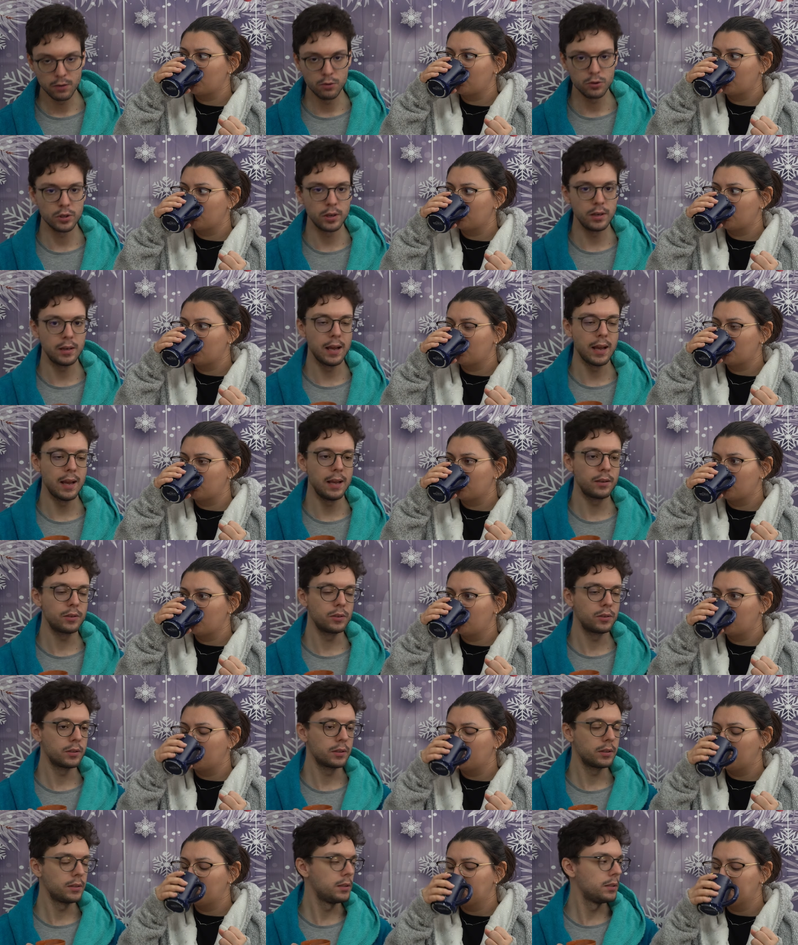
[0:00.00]
Speaker 1: usually
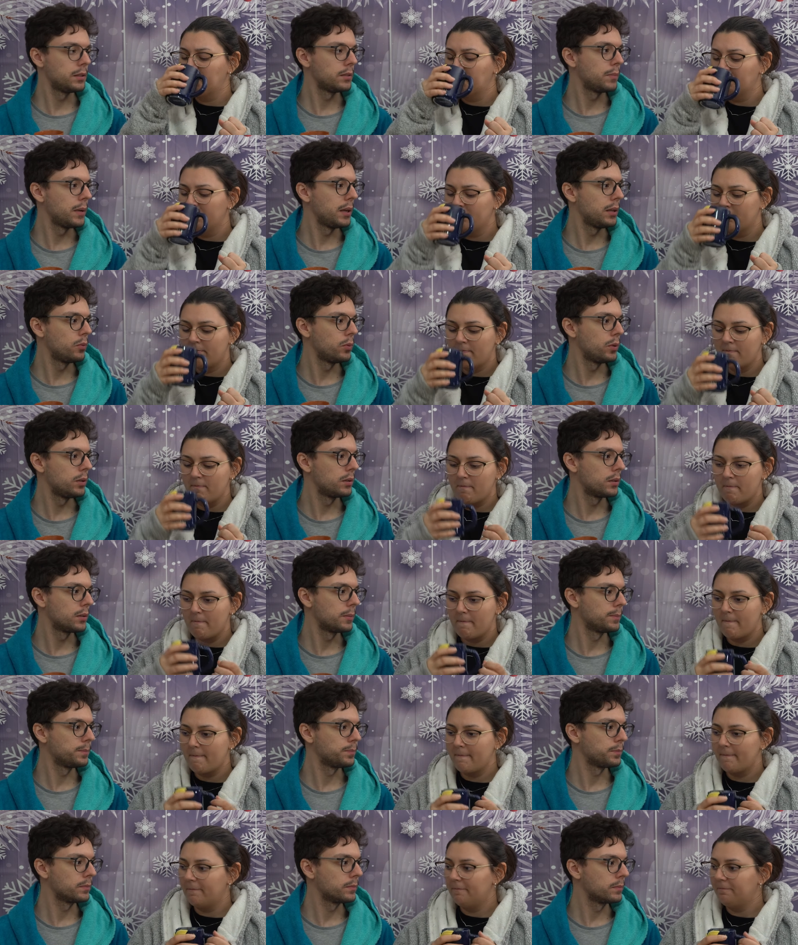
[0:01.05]
eggnog is made with
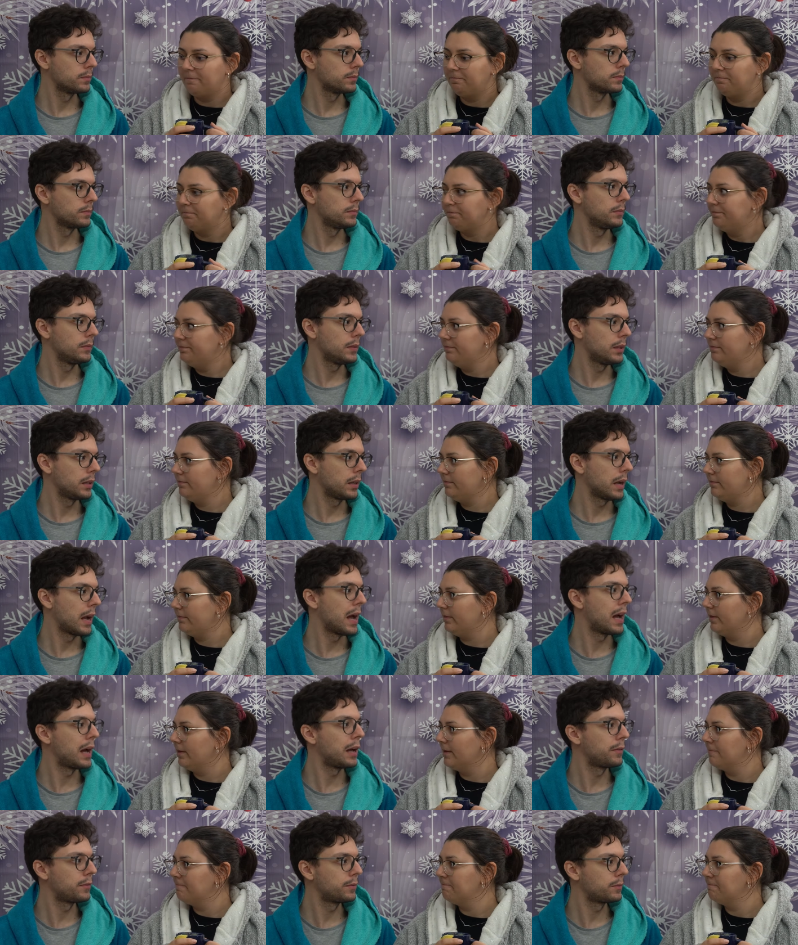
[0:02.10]
like
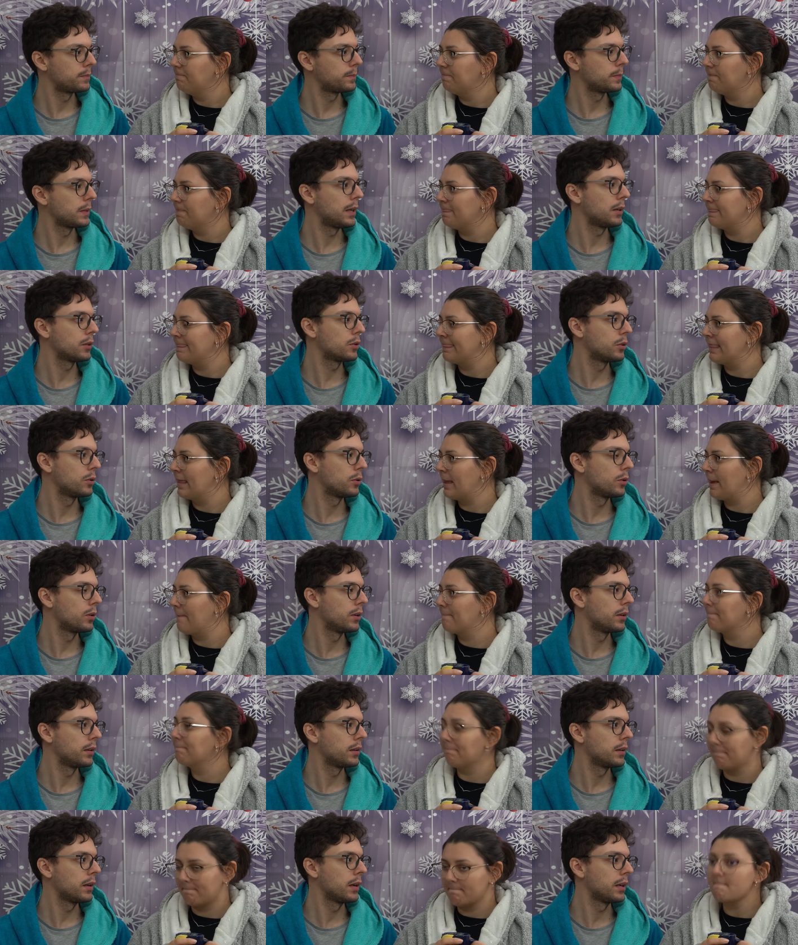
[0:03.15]
half alcohol
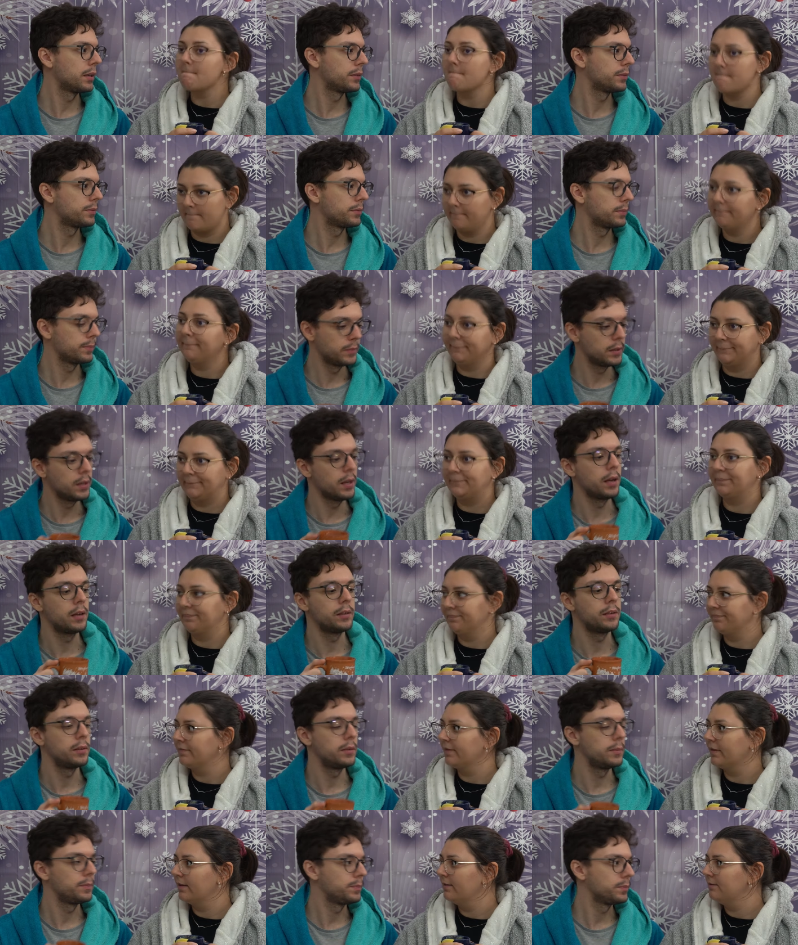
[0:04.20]
and half the
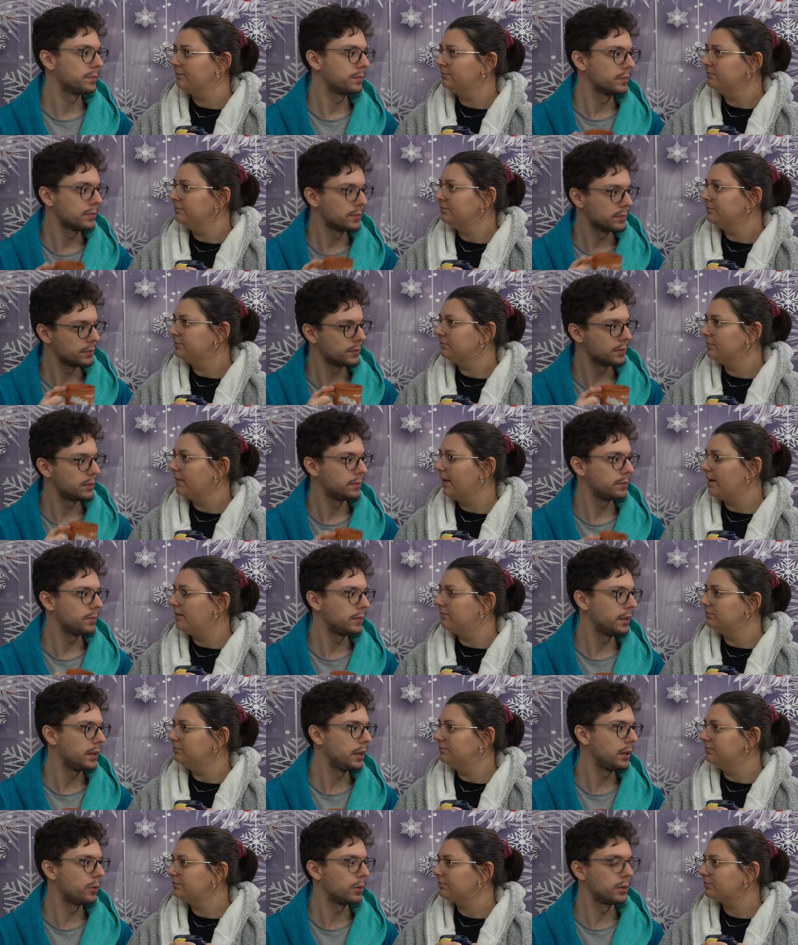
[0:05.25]
other yeah.
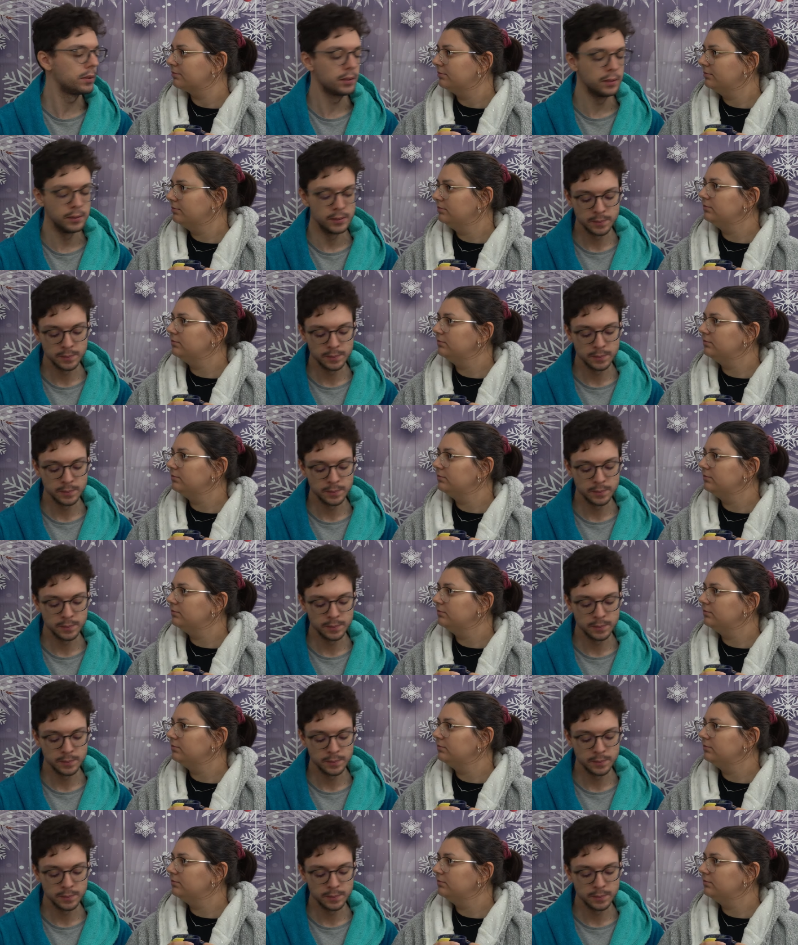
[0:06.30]
liquid.